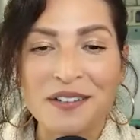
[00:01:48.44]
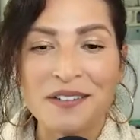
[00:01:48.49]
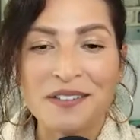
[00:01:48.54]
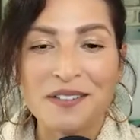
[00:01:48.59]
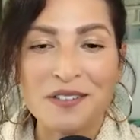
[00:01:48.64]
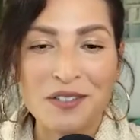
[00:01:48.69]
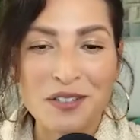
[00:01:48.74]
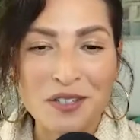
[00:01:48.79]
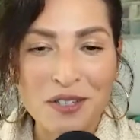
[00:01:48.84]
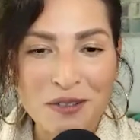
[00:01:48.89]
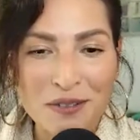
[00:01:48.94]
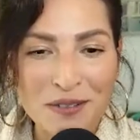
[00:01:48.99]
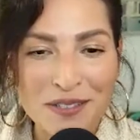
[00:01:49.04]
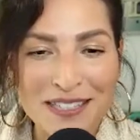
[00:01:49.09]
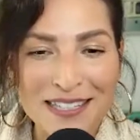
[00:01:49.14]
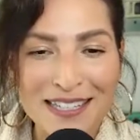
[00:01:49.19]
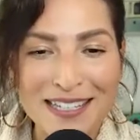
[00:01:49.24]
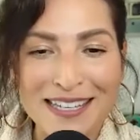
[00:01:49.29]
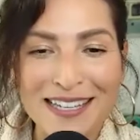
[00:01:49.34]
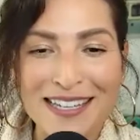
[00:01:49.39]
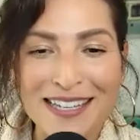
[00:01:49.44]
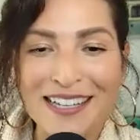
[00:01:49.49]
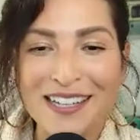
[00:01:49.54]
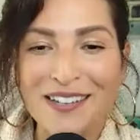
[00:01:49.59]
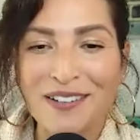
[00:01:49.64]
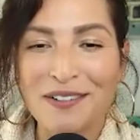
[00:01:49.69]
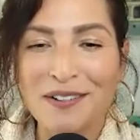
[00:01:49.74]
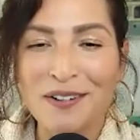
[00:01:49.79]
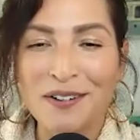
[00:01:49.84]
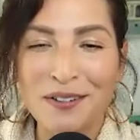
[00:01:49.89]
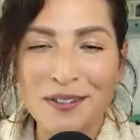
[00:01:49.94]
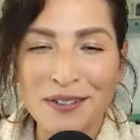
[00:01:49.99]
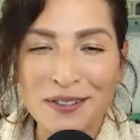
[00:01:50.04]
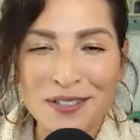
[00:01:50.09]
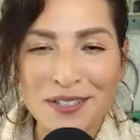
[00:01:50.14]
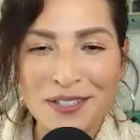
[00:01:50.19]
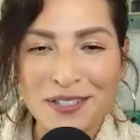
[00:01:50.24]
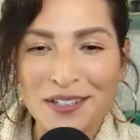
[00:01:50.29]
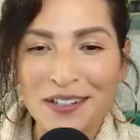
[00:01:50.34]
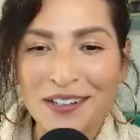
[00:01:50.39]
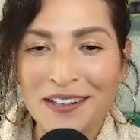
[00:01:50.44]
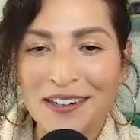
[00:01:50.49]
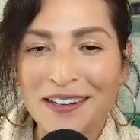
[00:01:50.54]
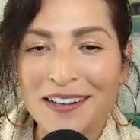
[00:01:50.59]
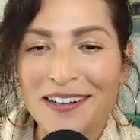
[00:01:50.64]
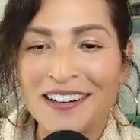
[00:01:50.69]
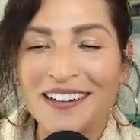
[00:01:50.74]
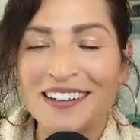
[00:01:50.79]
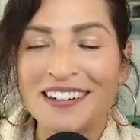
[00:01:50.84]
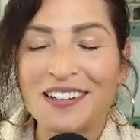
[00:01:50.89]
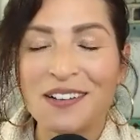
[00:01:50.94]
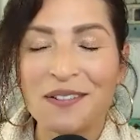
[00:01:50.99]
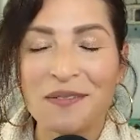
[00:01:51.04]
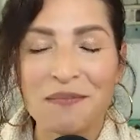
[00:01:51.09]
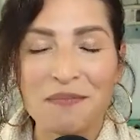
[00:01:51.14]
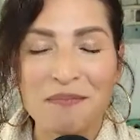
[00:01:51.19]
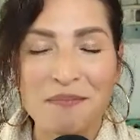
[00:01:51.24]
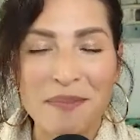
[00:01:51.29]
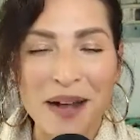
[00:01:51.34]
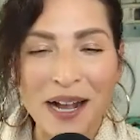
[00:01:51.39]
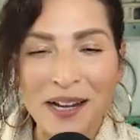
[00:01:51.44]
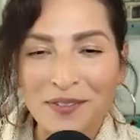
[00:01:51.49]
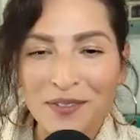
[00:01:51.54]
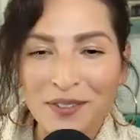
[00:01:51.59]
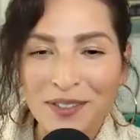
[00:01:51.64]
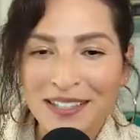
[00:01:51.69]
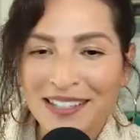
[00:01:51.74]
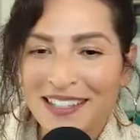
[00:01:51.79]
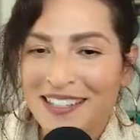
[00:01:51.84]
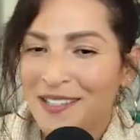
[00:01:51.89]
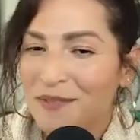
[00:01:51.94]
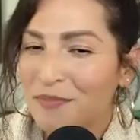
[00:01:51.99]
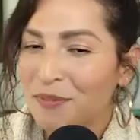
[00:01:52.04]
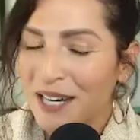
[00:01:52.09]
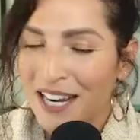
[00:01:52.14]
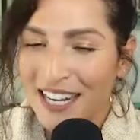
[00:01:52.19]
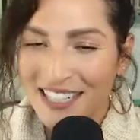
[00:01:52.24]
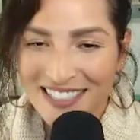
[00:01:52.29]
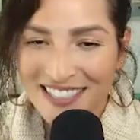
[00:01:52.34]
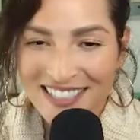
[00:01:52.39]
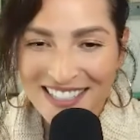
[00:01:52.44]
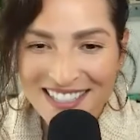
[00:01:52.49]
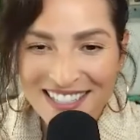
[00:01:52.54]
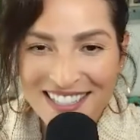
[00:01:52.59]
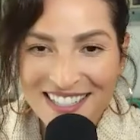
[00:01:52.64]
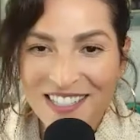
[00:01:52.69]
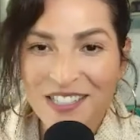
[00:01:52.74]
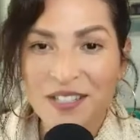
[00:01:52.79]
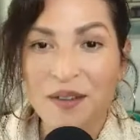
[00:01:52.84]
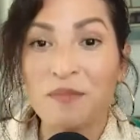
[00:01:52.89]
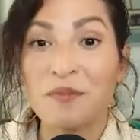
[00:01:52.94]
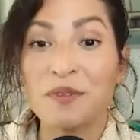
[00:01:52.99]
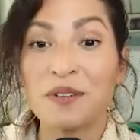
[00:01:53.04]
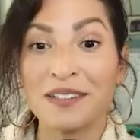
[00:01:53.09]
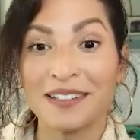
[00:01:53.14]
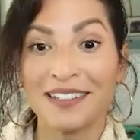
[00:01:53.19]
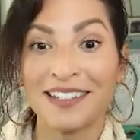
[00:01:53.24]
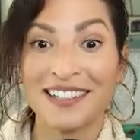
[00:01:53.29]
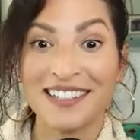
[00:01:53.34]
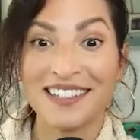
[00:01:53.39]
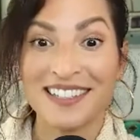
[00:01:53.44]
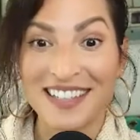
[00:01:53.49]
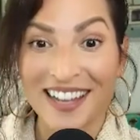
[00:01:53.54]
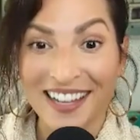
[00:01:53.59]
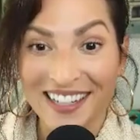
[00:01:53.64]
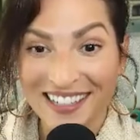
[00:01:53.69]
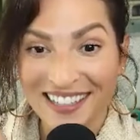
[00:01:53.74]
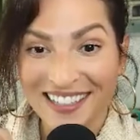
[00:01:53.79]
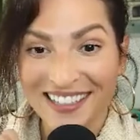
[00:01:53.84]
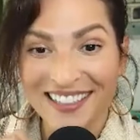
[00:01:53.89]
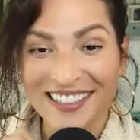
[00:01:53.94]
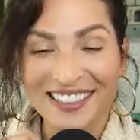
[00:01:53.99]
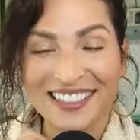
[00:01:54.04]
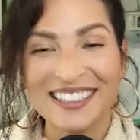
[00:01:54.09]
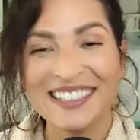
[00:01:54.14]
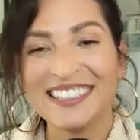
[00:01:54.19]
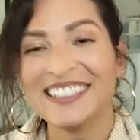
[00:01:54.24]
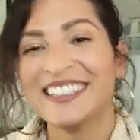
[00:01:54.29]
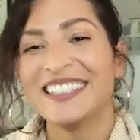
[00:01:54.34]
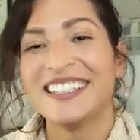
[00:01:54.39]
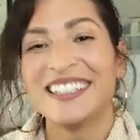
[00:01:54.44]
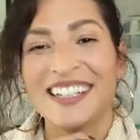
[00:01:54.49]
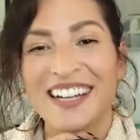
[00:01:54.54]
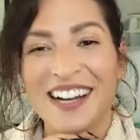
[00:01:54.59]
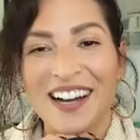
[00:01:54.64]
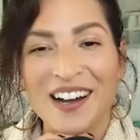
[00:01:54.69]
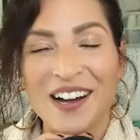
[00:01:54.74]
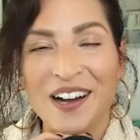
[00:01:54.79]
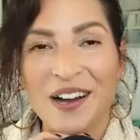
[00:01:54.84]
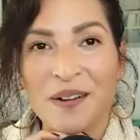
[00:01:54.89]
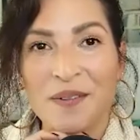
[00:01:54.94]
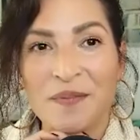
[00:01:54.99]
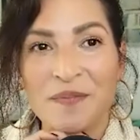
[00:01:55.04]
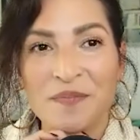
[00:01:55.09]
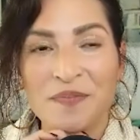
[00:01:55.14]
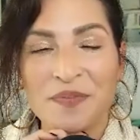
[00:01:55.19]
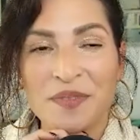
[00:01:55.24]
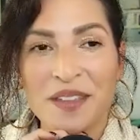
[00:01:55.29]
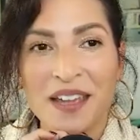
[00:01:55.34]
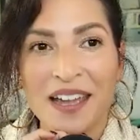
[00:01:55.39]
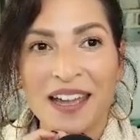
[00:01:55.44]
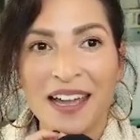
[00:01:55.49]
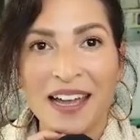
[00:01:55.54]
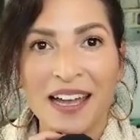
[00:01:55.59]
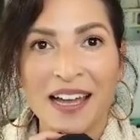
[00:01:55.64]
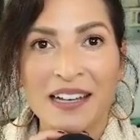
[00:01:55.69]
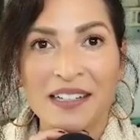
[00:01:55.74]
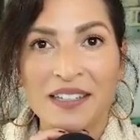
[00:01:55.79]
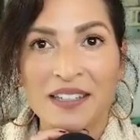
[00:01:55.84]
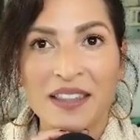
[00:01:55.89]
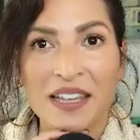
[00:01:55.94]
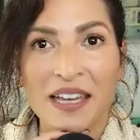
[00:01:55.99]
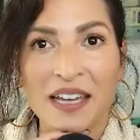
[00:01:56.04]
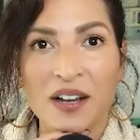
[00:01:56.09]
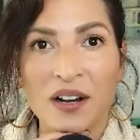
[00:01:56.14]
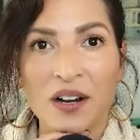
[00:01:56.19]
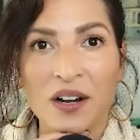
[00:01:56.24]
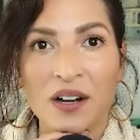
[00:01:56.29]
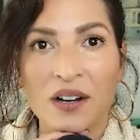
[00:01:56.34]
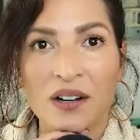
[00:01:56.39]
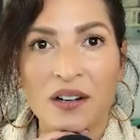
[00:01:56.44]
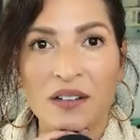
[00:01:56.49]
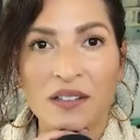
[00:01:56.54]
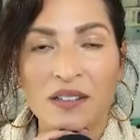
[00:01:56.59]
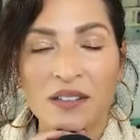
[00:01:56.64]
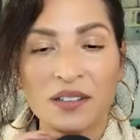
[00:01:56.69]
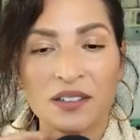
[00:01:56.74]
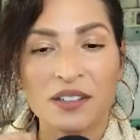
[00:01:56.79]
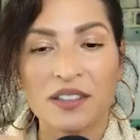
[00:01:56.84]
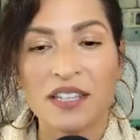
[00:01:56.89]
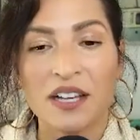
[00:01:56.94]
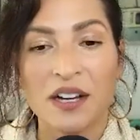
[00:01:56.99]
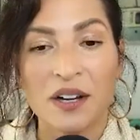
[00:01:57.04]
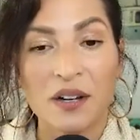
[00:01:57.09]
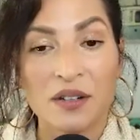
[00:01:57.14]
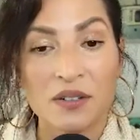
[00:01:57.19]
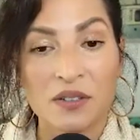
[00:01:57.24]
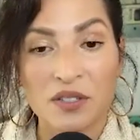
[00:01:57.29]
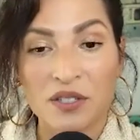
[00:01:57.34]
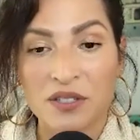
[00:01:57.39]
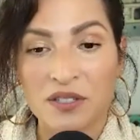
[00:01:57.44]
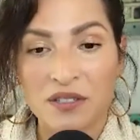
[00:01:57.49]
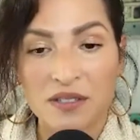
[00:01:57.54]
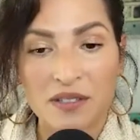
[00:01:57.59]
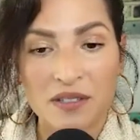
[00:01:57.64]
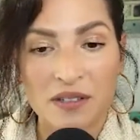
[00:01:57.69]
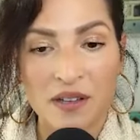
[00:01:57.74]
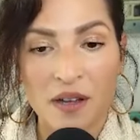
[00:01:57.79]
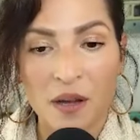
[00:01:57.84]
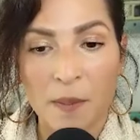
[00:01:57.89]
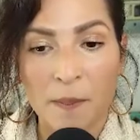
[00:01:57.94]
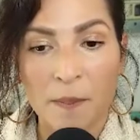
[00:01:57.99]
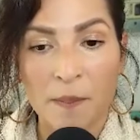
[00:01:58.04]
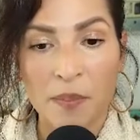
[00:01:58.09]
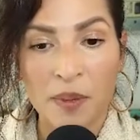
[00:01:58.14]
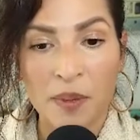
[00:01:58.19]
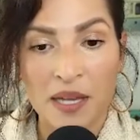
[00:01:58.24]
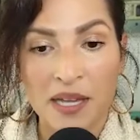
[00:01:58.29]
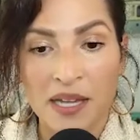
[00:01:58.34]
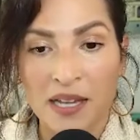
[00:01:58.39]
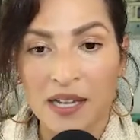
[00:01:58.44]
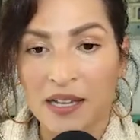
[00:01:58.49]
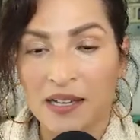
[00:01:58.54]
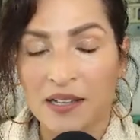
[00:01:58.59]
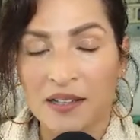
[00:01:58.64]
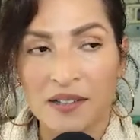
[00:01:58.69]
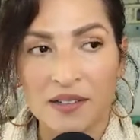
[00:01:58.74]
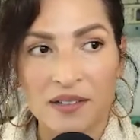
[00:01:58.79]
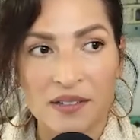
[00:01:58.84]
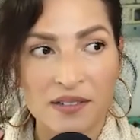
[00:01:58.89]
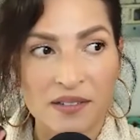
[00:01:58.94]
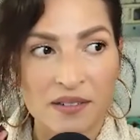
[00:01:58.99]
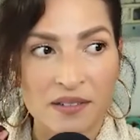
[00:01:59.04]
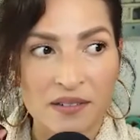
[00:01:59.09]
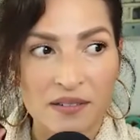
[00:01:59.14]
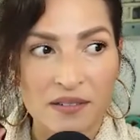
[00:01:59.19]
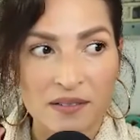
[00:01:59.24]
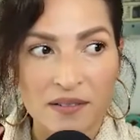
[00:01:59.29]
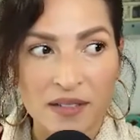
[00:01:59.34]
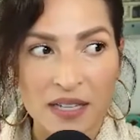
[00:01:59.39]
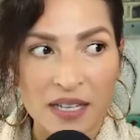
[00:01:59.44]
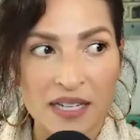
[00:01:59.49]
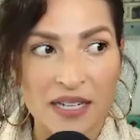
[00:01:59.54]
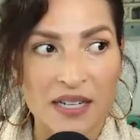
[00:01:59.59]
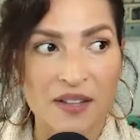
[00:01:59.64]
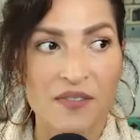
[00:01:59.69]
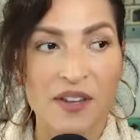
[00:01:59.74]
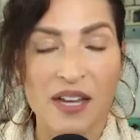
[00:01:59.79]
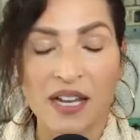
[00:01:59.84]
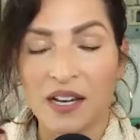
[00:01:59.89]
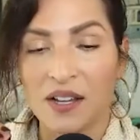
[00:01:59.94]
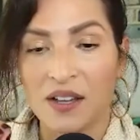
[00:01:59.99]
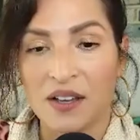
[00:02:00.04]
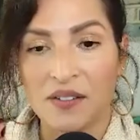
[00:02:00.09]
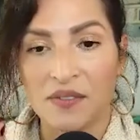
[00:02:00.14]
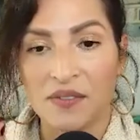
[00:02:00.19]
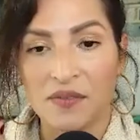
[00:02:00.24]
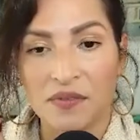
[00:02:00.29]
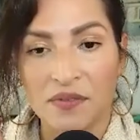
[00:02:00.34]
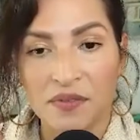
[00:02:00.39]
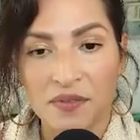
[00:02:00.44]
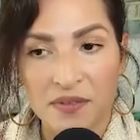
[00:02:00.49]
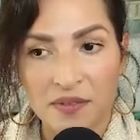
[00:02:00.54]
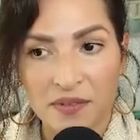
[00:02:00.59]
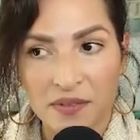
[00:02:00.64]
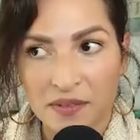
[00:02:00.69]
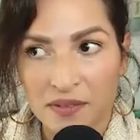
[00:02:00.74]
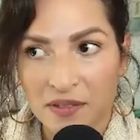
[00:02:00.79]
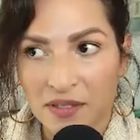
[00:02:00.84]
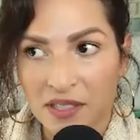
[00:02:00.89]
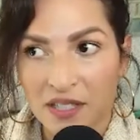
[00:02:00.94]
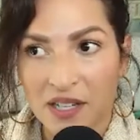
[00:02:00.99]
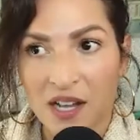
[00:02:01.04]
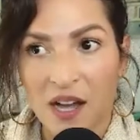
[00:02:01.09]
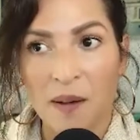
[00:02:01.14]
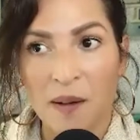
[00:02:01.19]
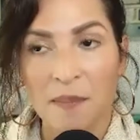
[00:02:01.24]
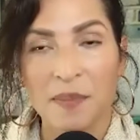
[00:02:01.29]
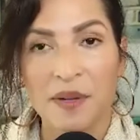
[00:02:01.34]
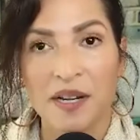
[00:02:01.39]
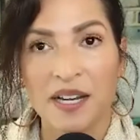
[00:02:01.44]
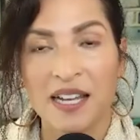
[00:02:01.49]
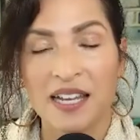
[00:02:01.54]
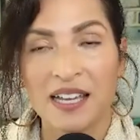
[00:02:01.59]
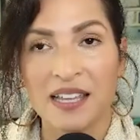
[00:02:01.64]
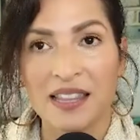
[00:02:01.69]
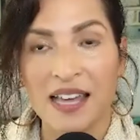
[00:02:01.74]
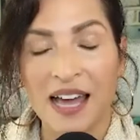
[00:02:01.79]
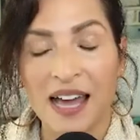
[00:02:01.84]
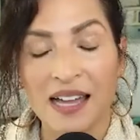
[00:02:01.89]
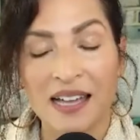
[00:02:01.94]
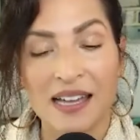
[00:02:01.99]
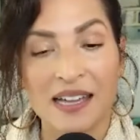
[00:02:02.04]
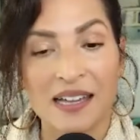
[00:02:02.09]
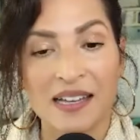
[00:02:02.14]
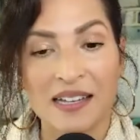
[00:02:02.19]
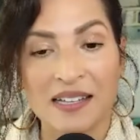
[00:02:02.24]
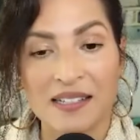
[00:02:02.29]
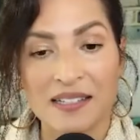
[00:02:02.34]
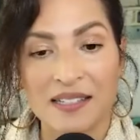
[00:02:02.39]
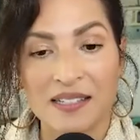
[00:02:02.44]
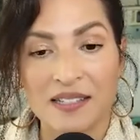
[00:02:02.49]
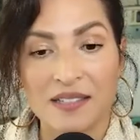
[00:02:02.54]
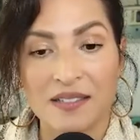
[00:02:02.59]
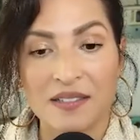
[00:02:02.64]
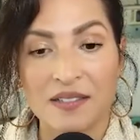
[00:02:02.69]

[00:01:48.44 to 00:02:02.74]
juicy culture mindfulness practices. I'm really excited. Um, and they are, look, they're just a big, innovative company that is